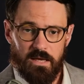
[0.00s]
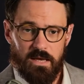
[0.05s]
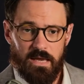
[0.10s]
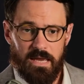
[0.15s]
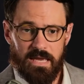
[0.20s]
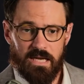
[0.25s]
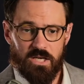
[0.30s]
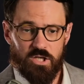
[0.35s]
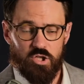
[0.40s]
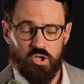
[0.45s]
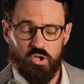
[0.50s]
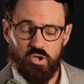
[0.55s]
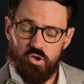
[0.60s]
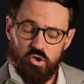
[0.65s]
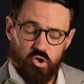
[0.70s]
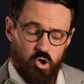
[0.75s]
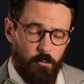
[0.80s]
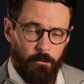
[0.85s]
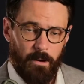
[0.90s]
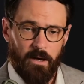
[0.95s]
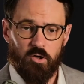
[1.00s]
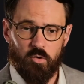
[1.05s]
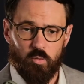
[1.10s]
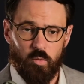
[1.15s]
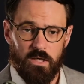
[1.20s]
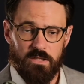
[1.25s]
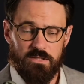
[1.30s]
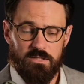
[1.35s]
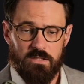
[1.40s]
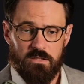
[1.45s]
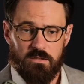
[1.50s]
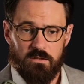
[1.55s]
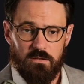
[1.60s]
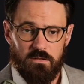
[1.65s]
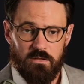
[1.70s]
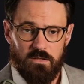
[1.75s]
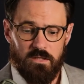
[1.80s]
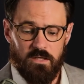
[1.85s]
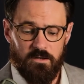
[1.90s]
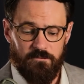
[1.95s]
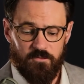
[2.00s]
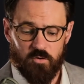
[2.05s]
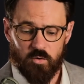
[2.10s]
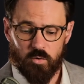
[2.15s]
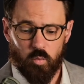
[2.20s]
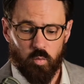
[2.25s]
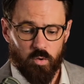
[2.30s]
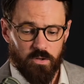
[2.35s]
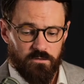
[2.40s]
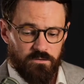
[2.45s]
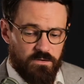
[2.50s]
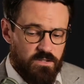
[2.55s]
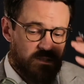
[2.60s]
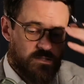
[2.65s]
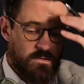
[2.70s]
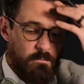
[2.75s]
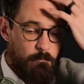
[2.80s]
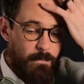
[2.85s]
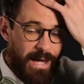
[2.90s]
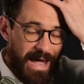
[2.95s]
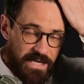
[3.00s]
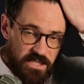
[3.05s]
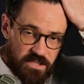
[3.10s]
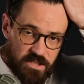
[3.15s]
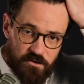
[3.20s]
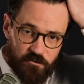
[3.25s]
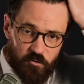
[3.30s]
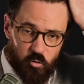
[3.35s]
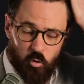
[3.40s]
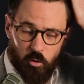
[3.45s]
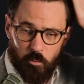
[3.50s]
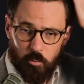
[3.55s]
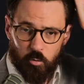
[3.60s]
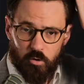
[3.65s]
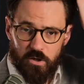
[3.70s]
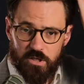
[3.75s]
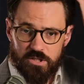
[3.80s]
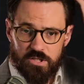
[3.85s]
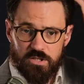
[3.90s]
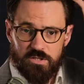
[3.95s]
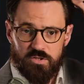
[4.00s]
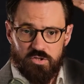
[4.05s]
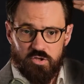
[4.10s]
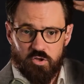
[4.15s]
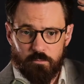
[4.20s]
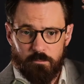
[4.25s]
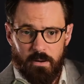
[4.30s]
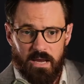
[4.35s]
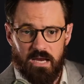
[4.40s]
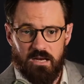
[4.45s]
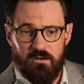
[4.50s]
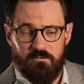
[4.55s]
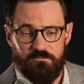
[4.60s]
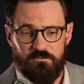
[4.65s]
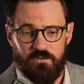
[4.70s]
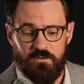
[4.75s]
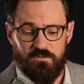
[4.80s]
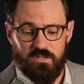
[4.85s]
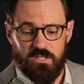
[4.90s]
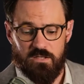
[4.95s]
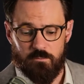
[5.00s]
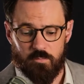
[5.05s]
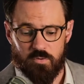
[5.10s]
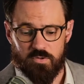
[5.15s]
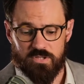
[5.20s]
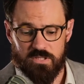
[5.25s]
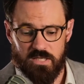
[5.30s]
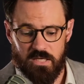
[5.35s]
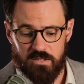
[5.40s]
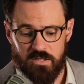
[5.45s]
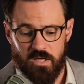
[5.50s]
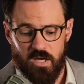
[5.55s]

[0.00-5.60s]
and no matter what, if you're one of these massive corporations, you're paying 15%.